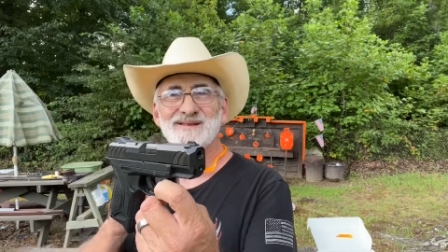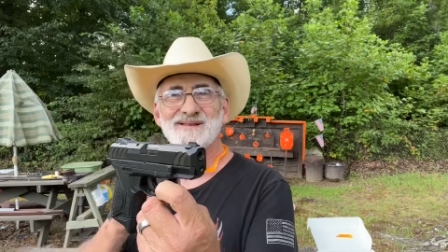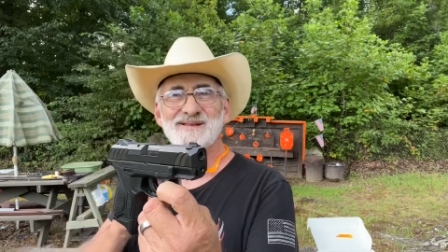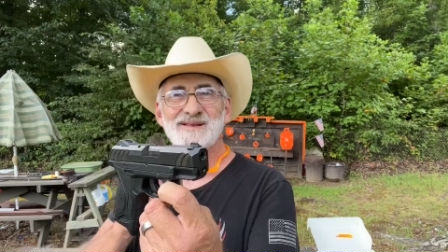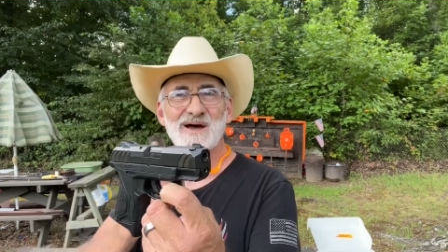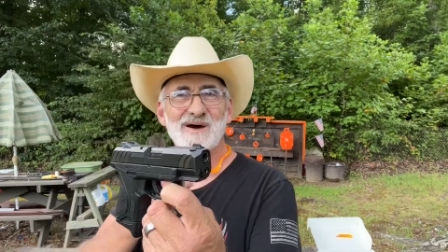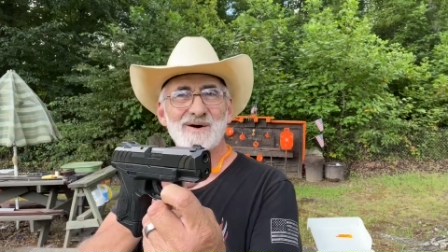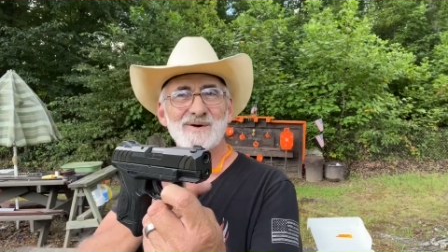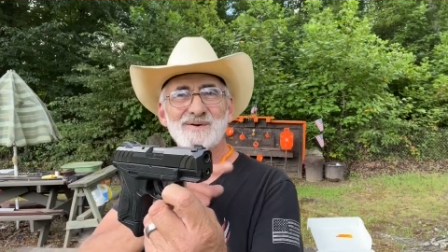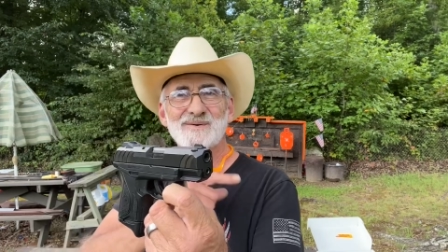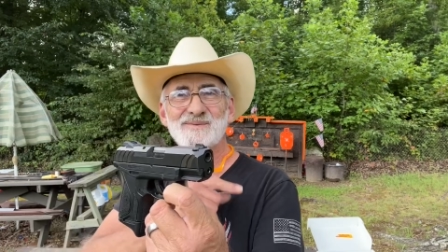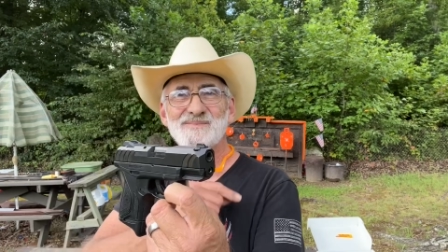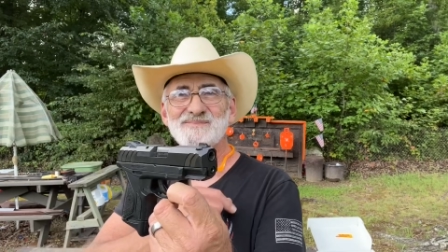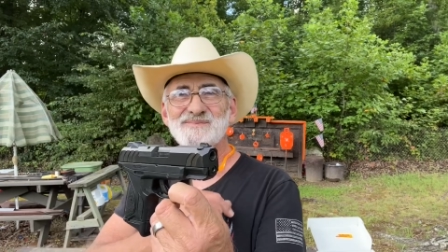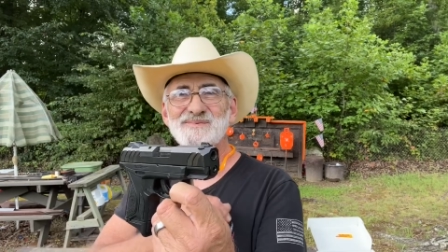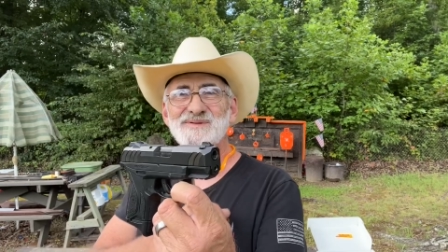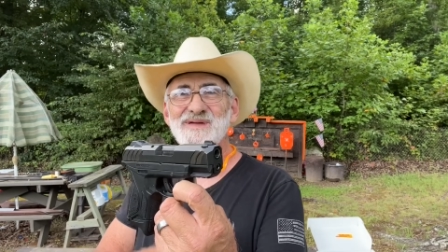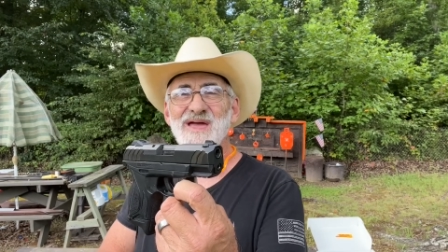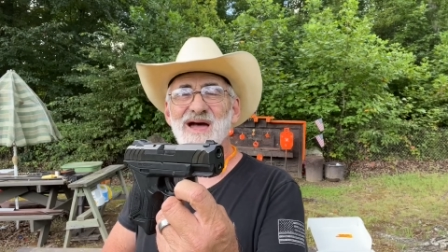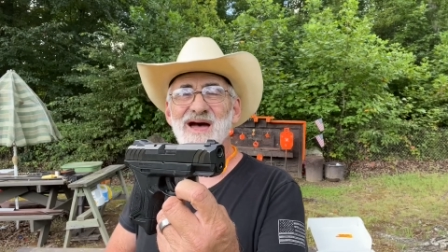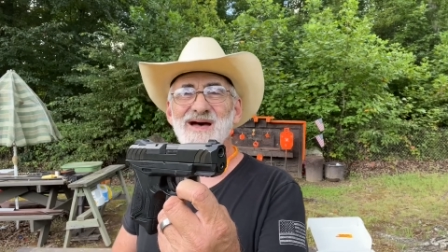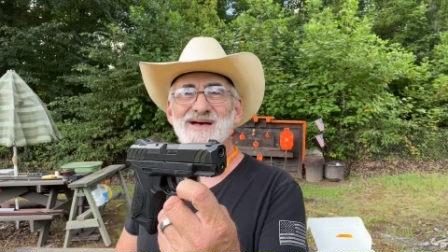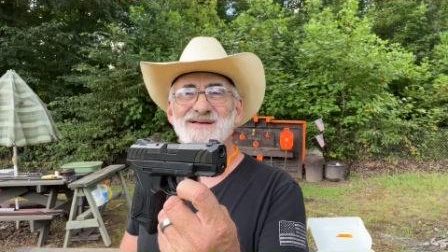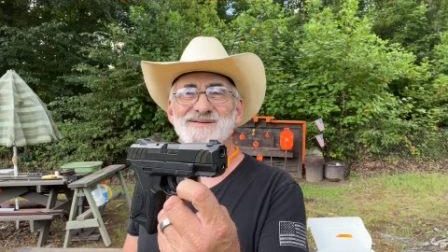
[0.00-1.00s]
Now,
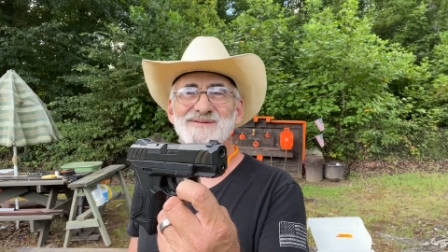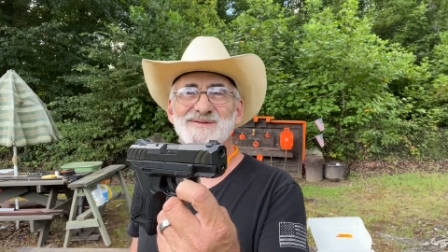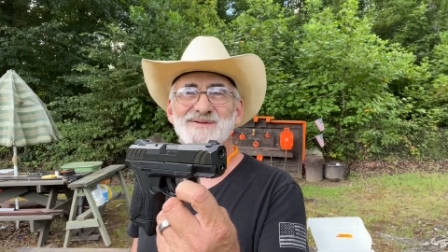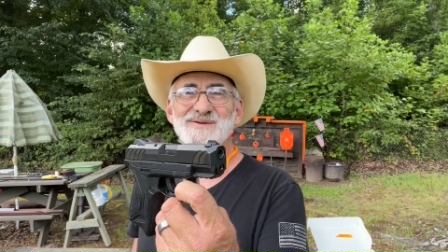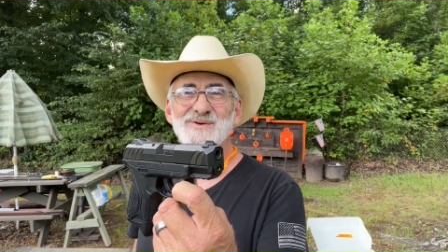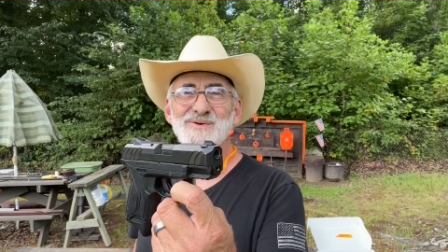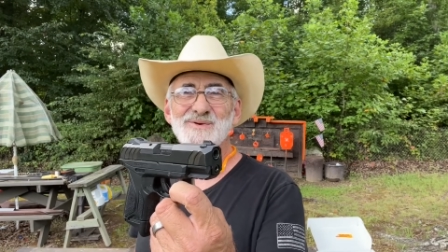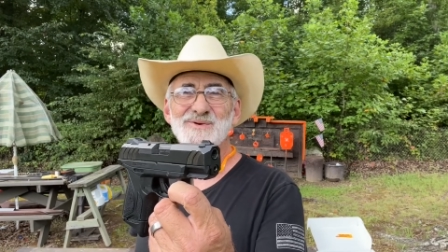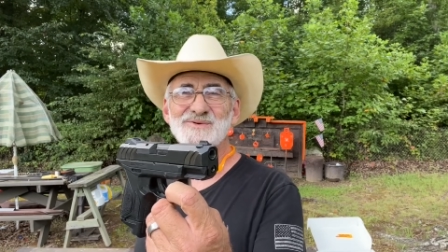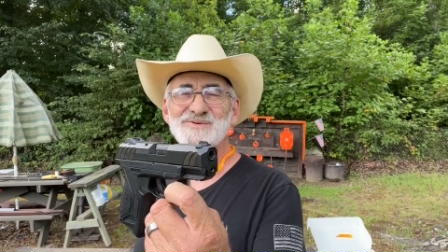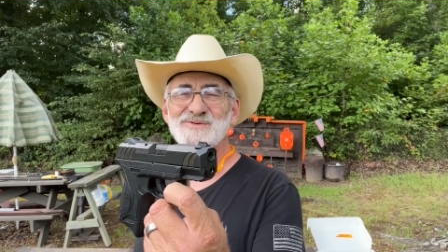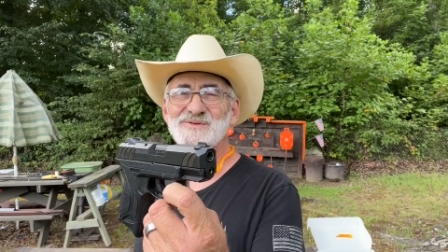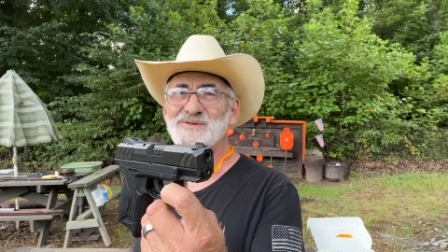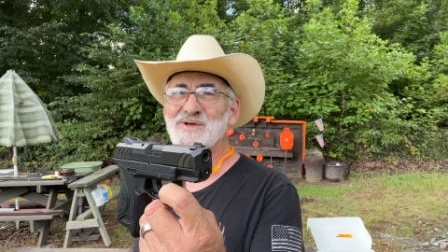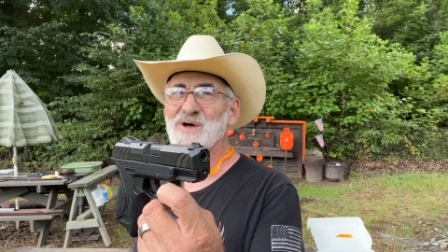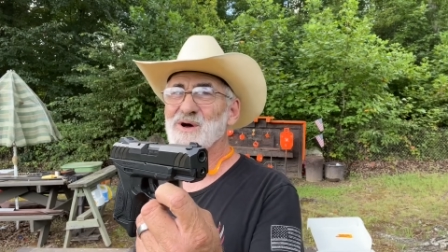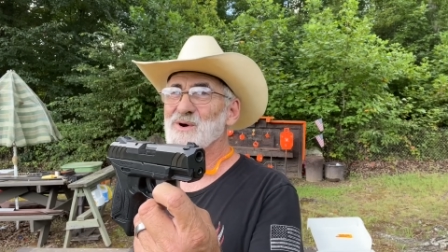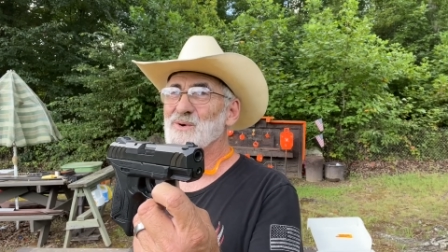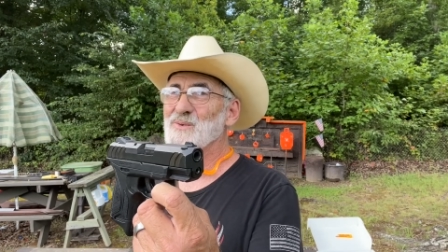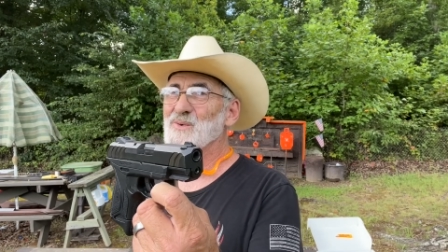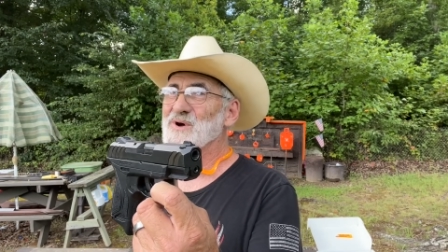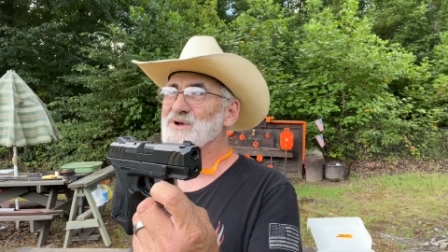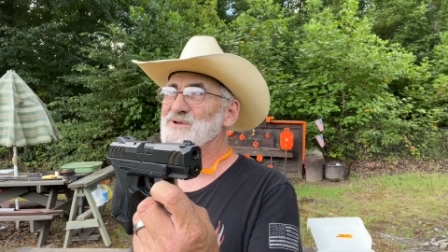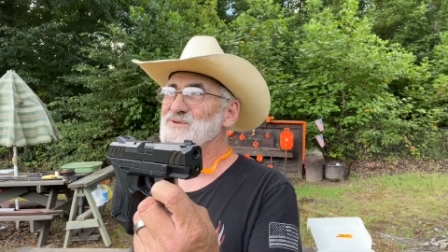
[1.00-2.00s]
guys and girls, as
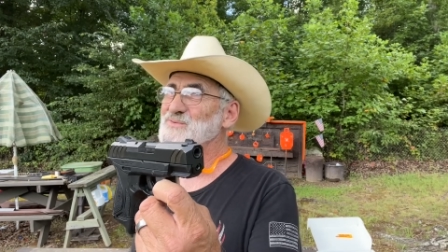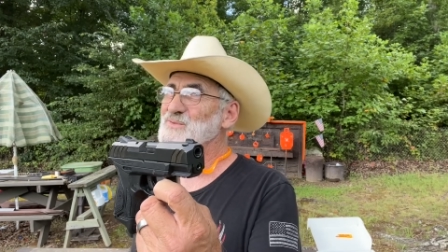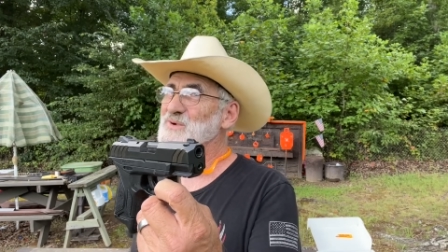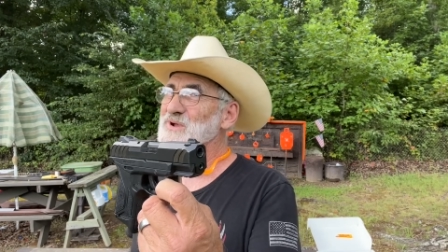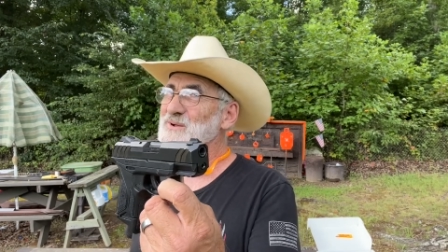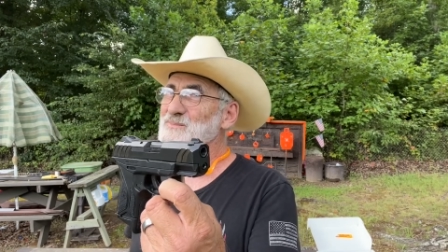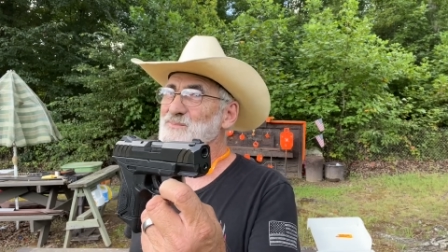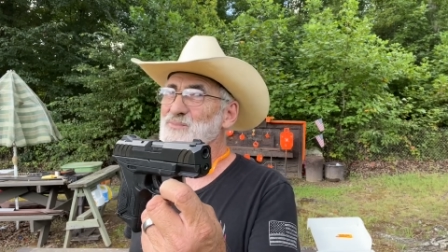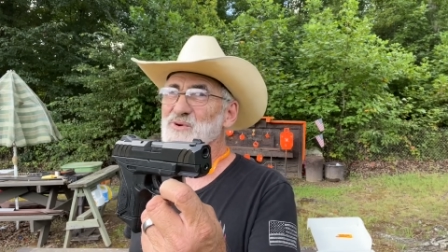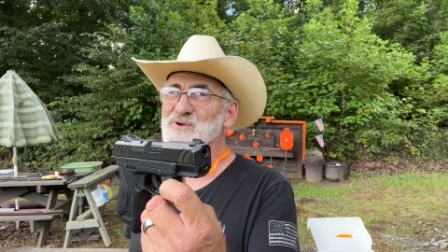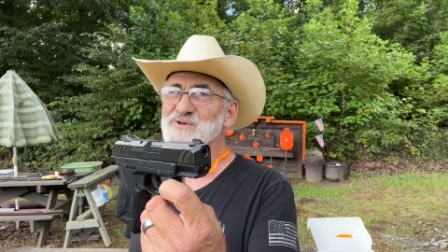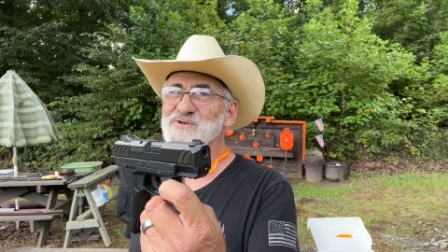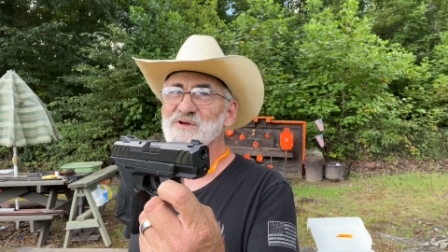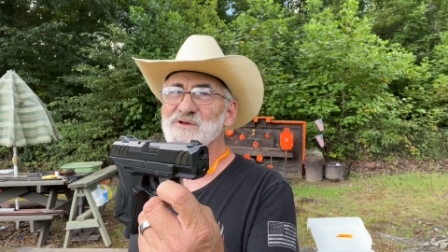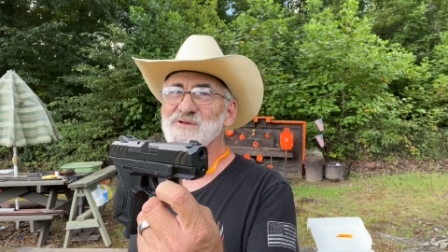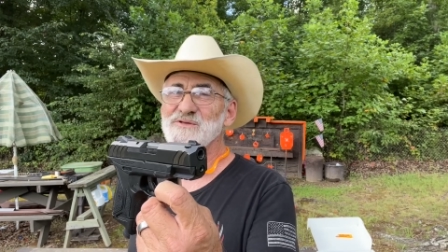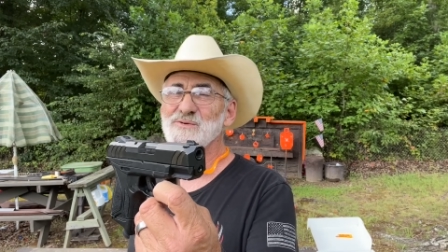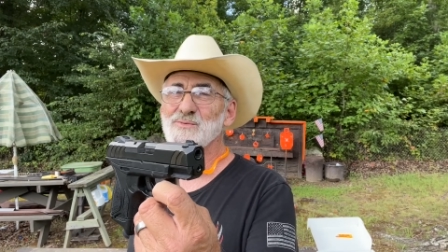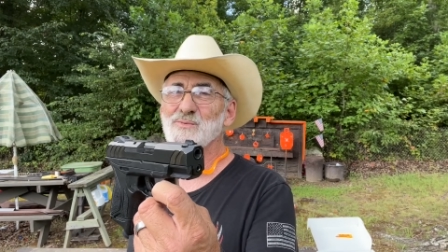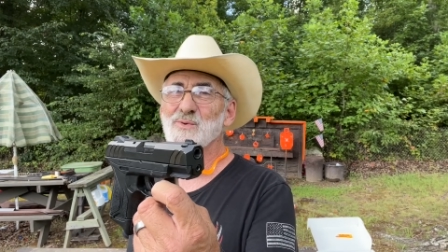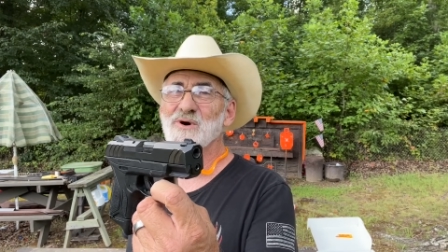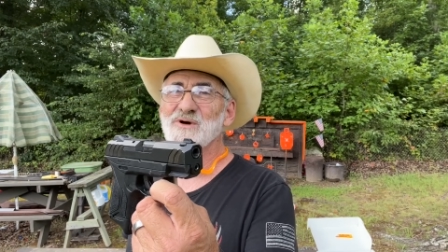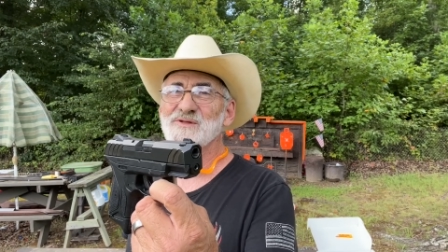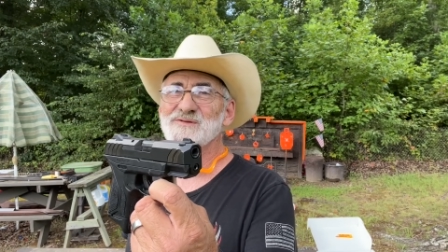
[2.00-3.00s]
always, we appreciate
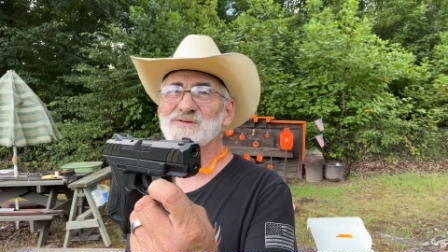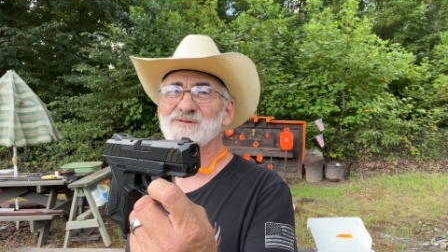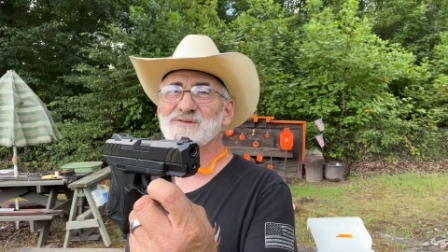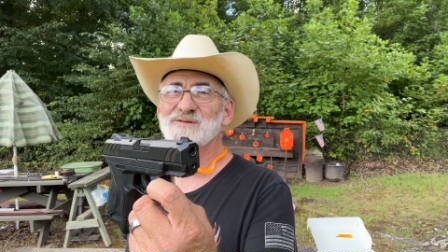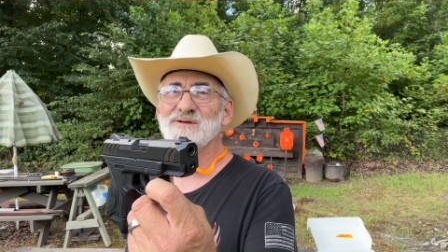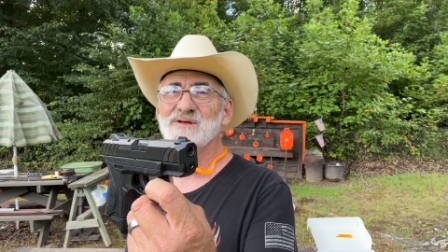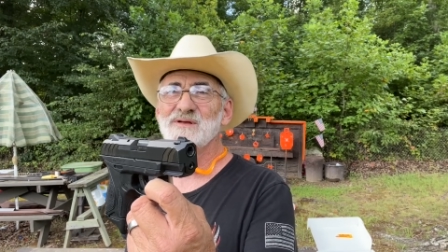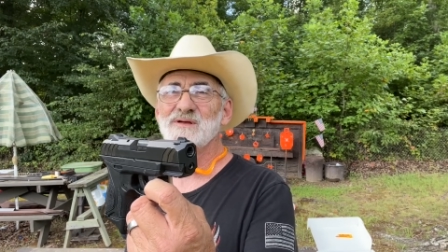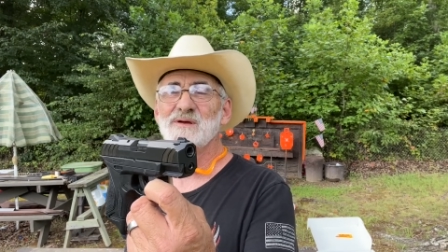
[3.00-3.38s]
you watching.